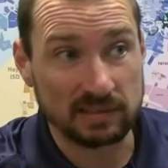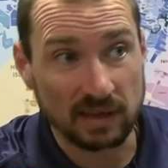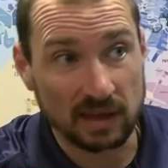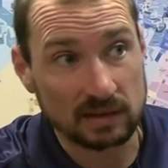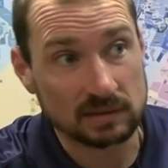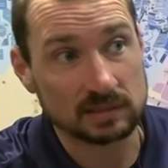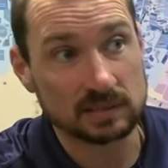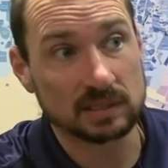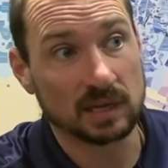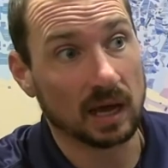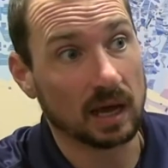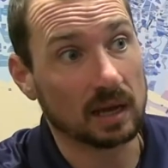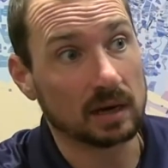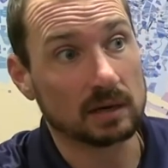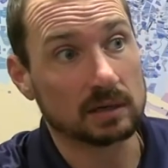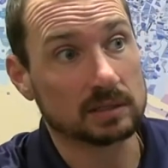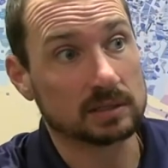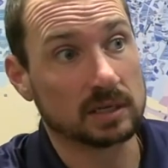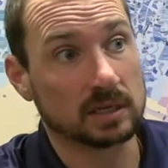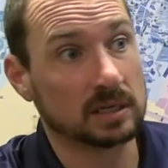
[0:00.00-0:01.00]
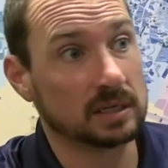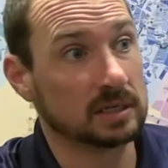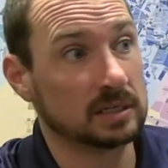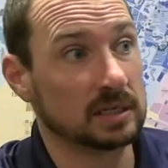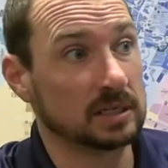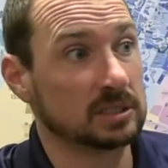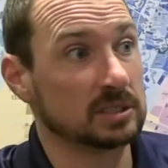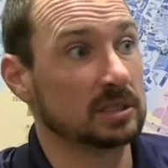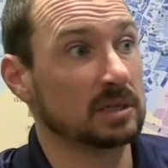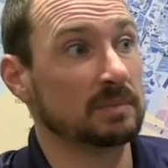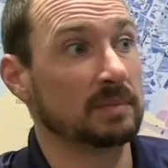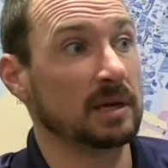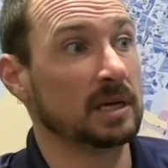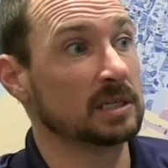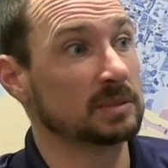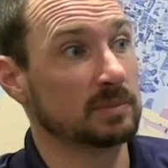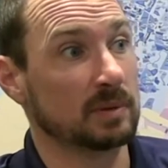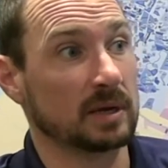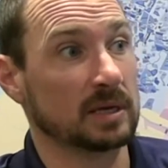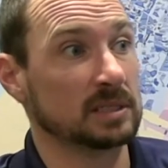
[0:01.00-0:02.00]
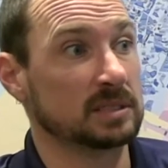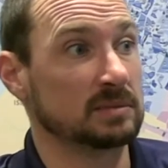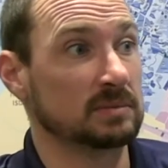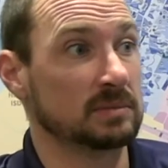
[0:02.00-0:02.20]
$60,000 on addition to base price.